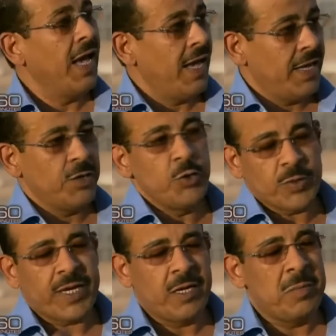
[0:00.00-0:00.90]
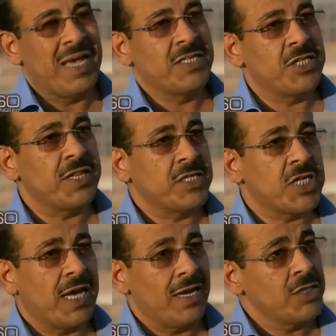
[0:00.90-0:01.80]
and you can imagine the
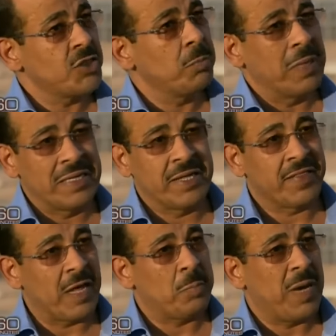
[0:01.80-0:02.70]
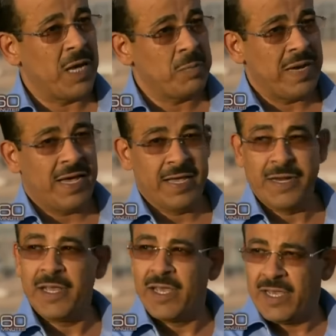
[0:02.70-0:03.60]
challenge of building that
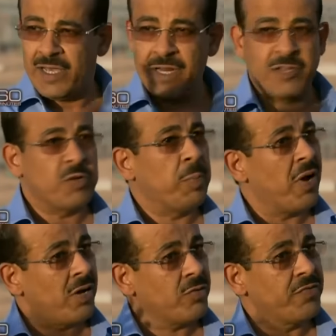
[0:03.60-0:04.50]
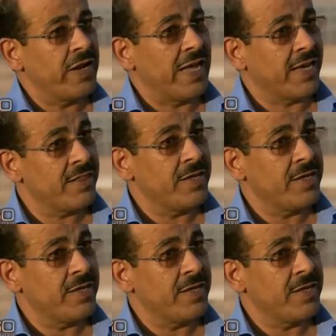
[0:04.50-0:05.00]
pipeline in a topography like